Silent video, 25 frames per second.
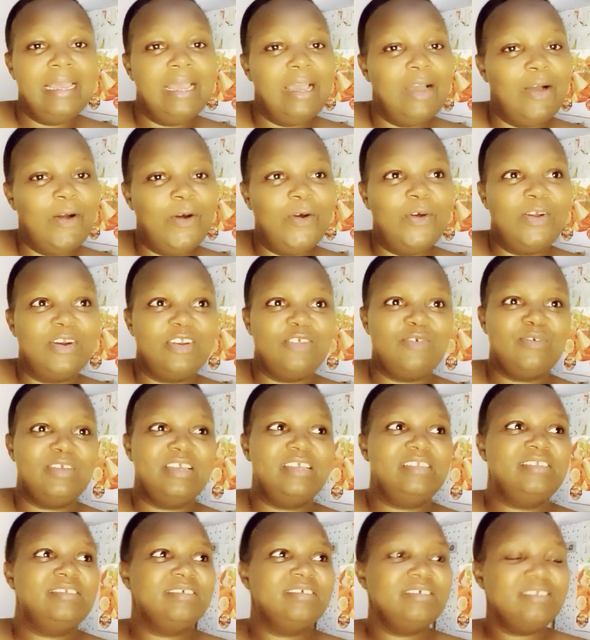or you
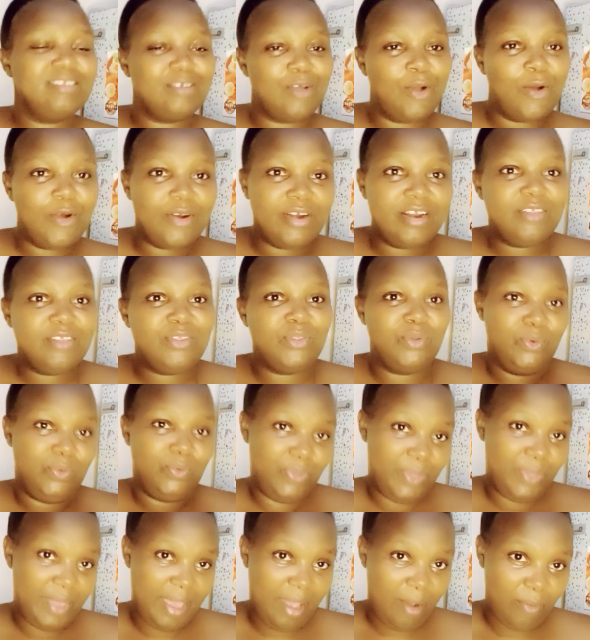can just order through
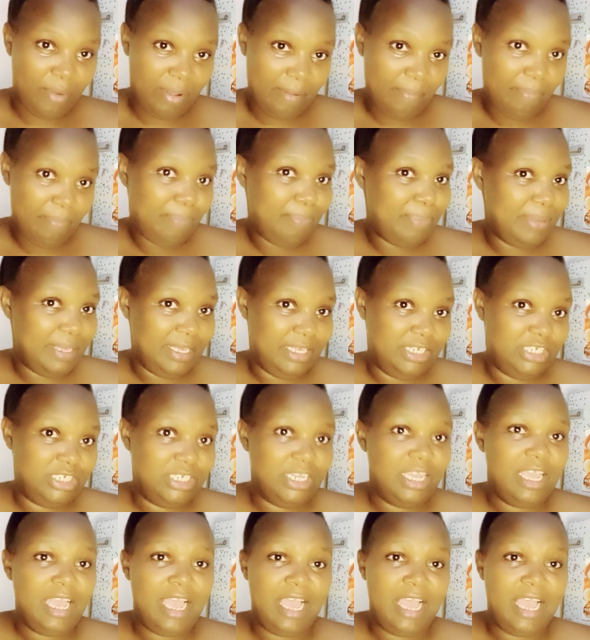their web page,